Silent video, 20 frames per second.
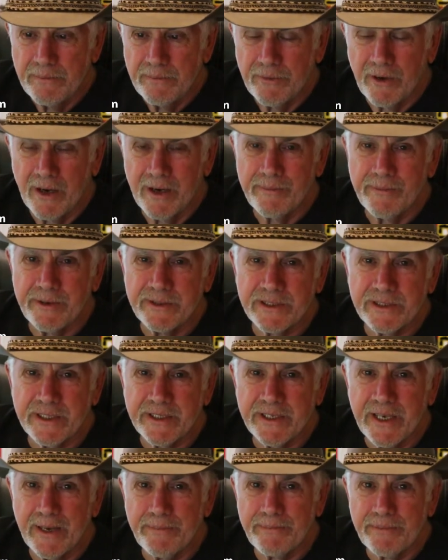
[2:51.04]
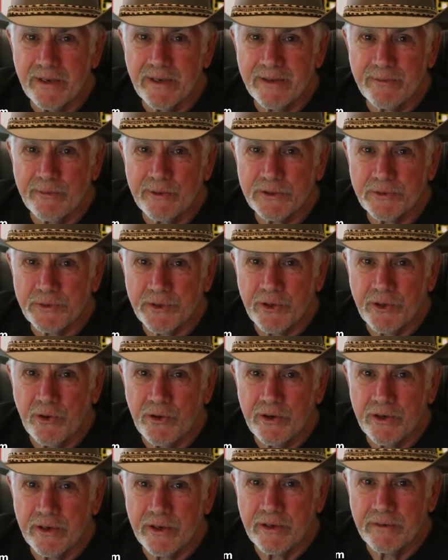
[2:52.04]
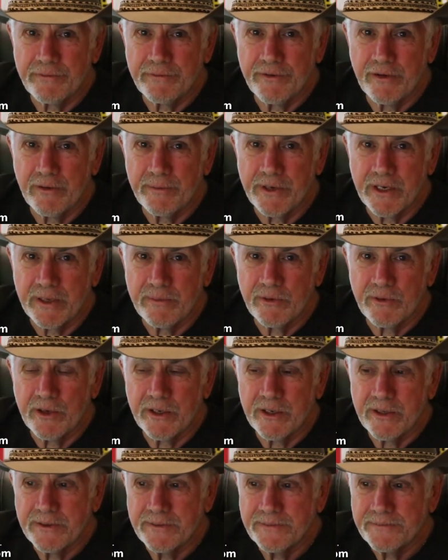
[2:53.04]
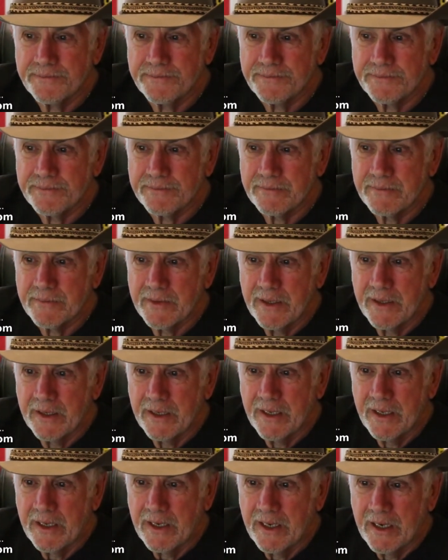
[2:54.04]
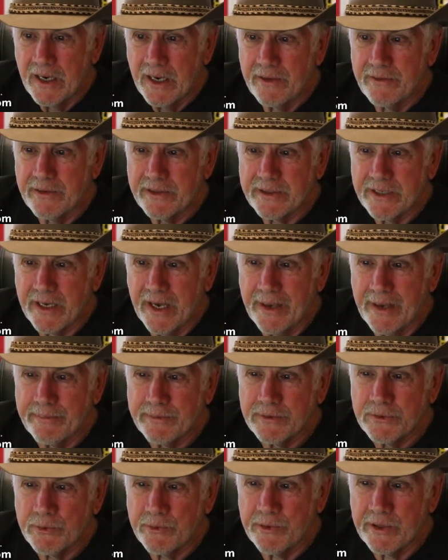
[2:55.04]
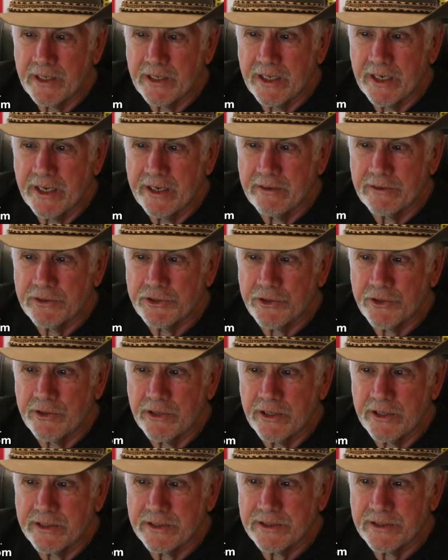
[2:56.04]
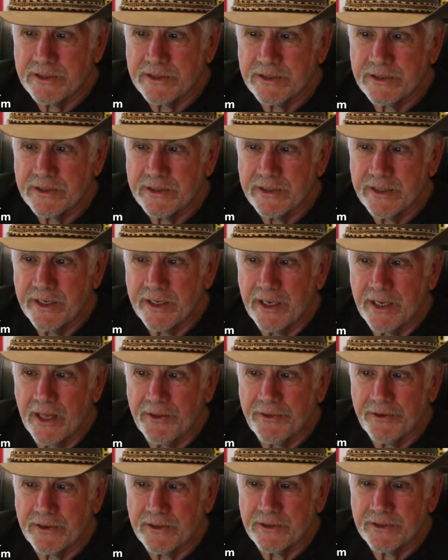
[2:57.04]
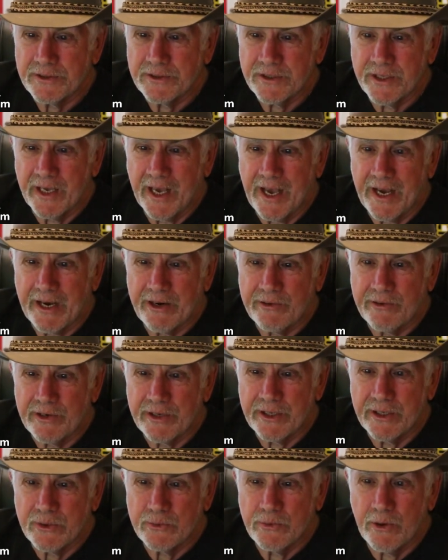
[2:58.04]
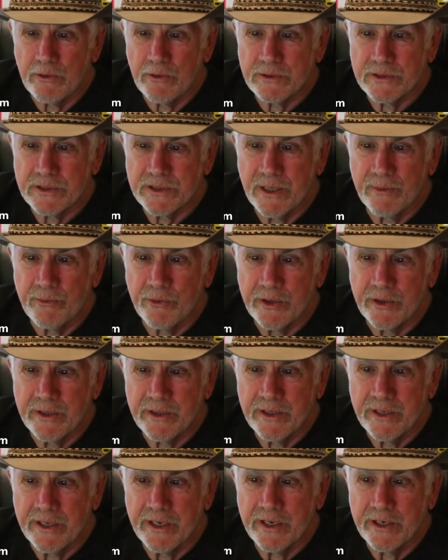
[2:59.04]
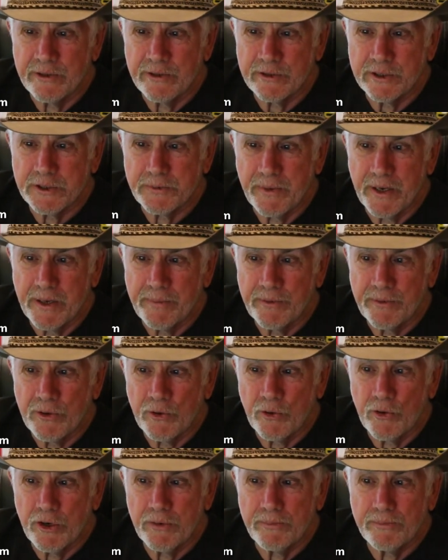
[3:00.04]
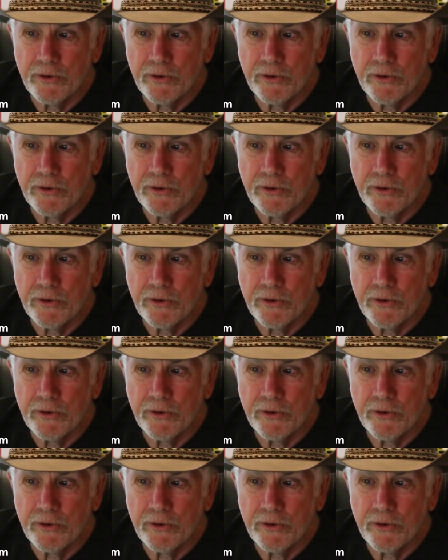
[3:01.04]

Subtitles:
Problem is, you can't believe what's recorded on film anymore. Other times, we rely on journalists and authors to accurately quote someone in a newspaper or a